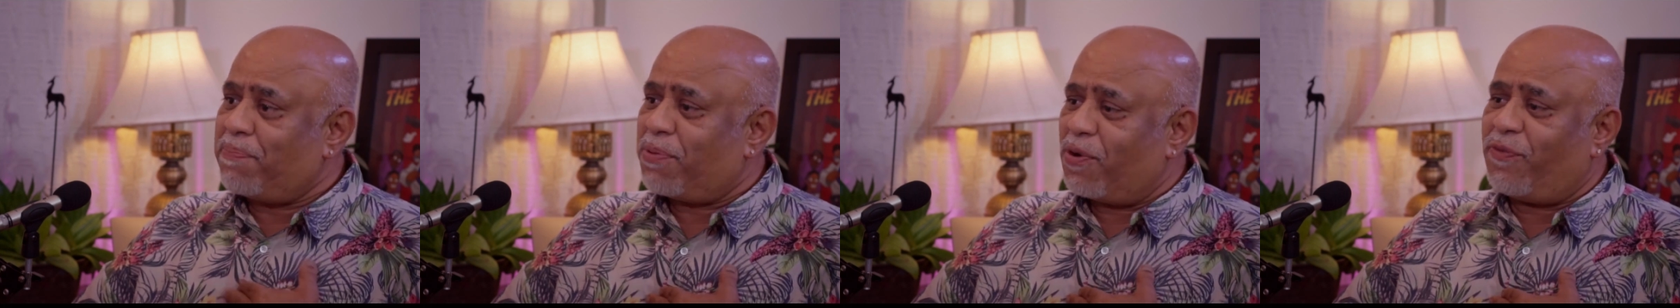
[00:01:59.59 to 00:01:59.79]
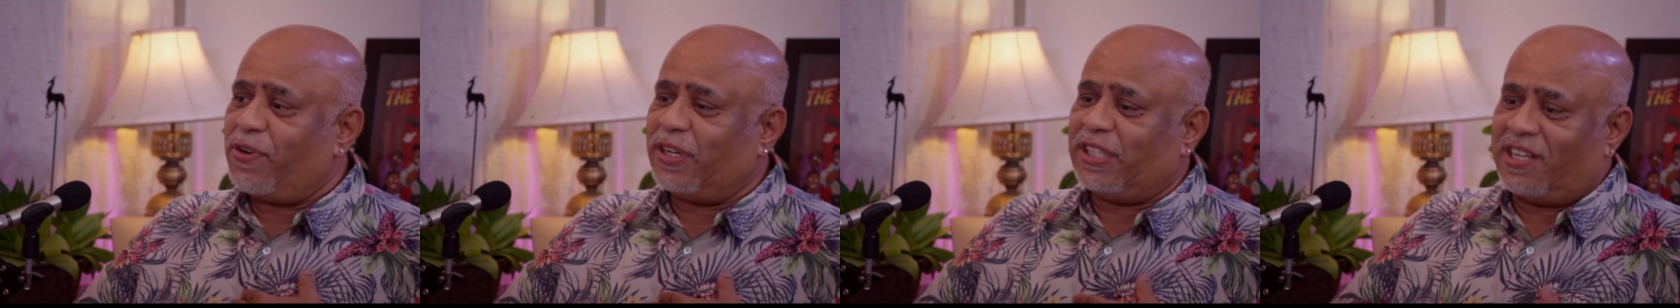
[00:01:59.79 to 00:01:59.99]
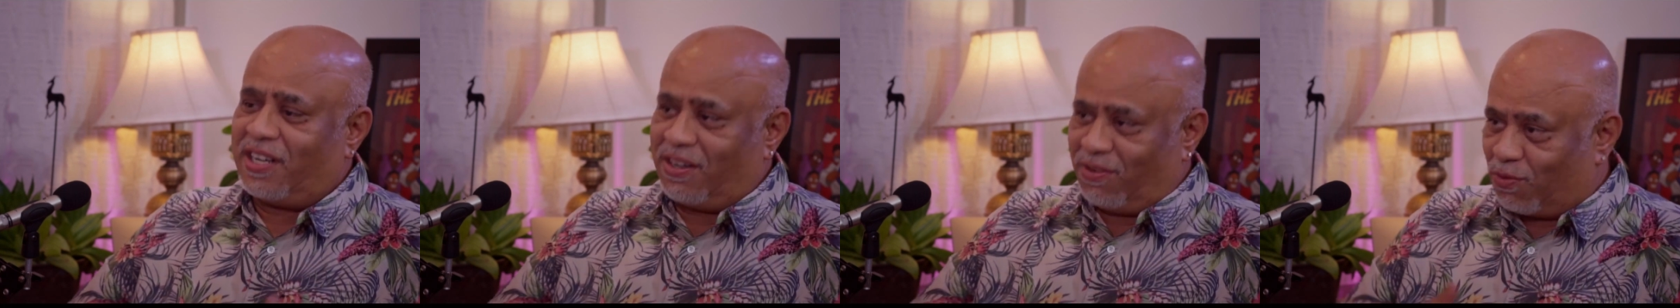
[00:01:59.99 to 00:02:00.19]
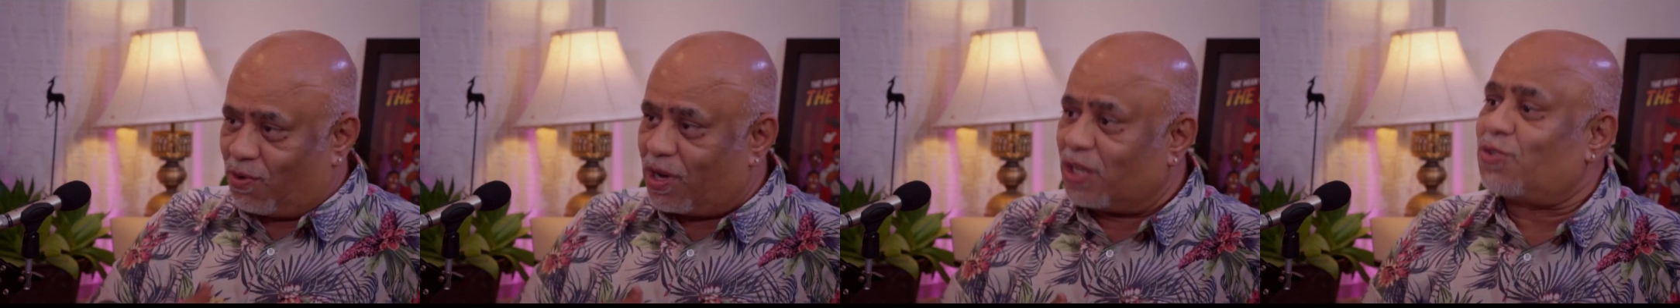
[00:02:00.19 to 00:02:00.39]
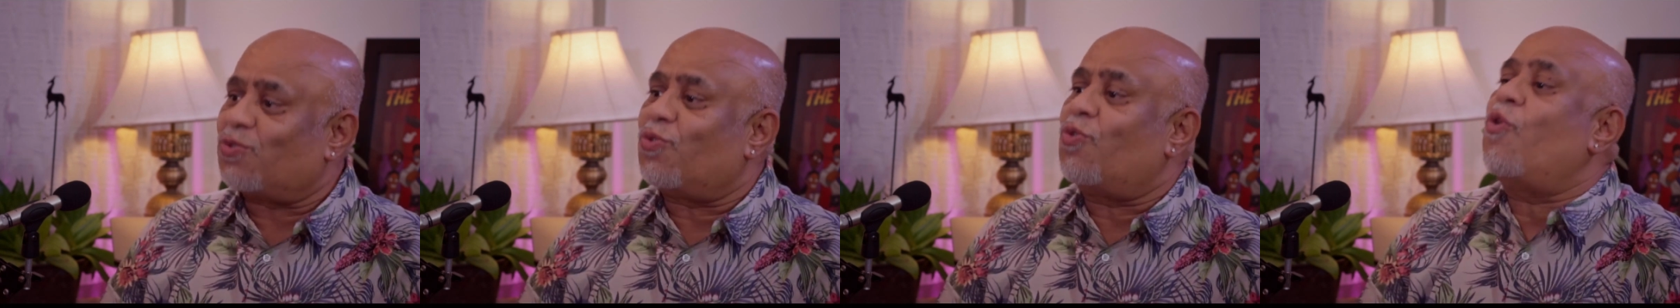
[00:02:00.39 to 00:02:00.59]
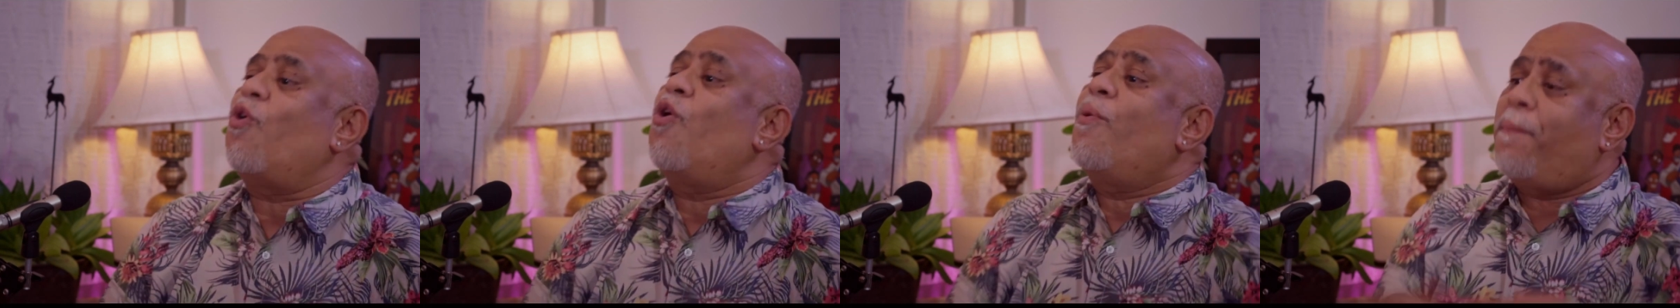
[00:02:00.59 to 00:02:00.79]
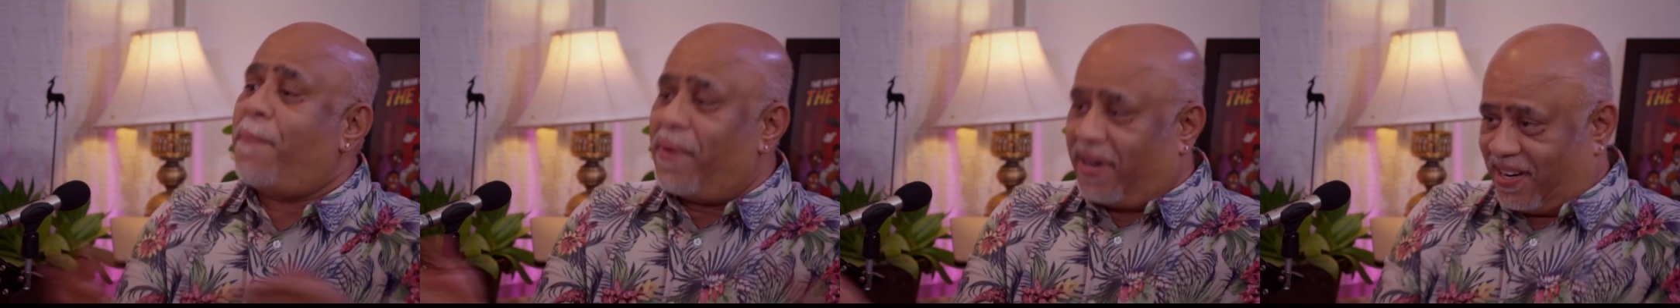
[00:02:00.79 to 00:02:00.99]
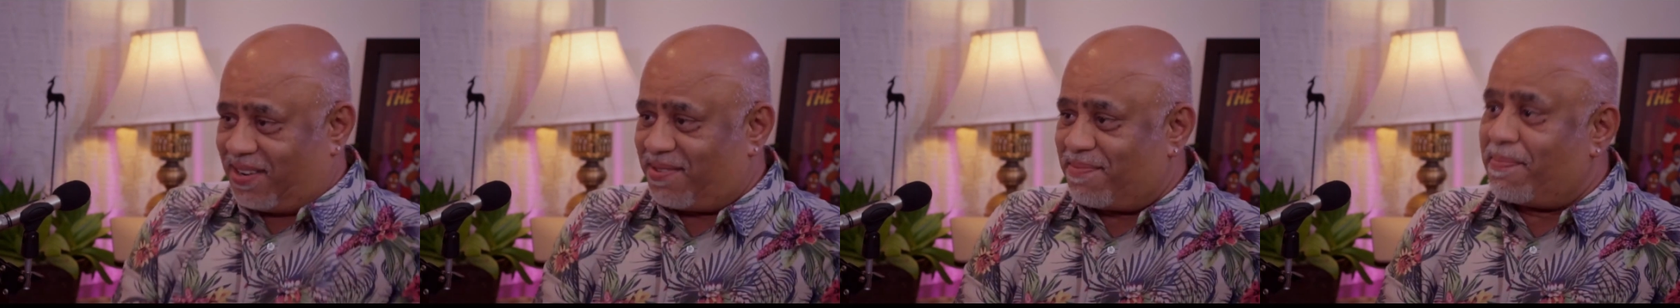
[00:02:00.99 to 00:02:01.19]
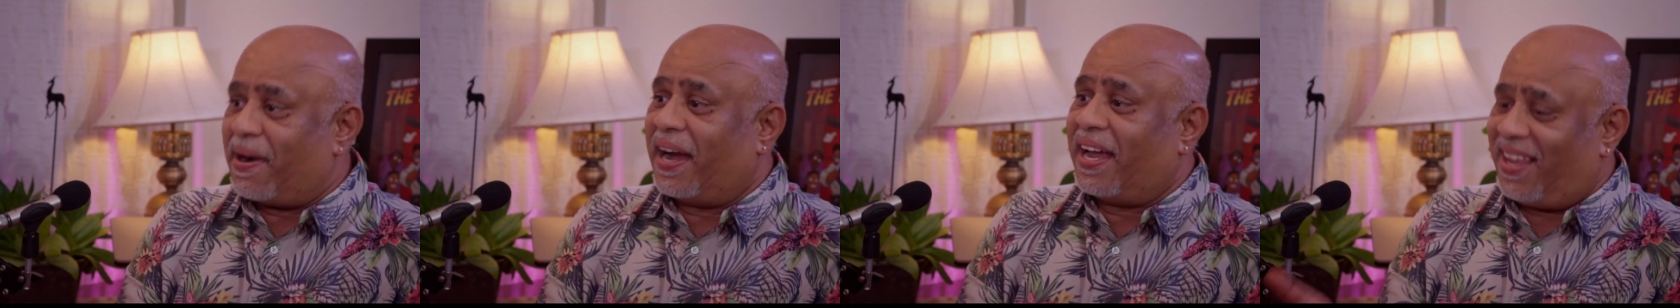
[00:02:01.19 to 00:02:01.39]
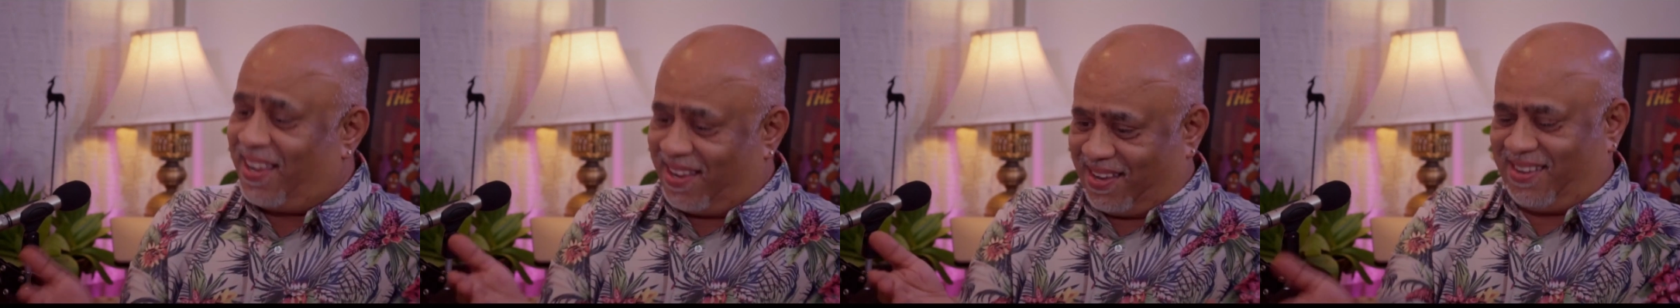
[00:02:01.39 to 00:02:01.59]
profession was opened
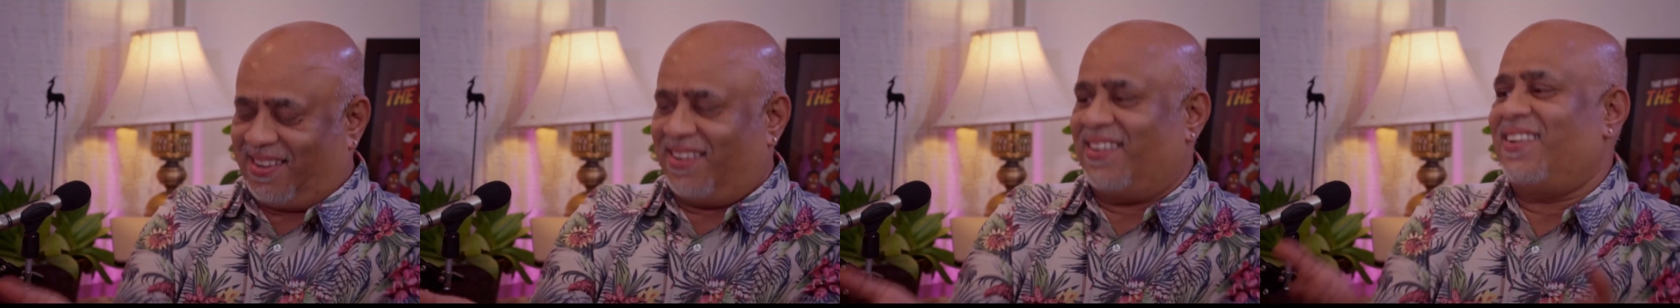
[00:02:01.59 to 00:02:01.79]
by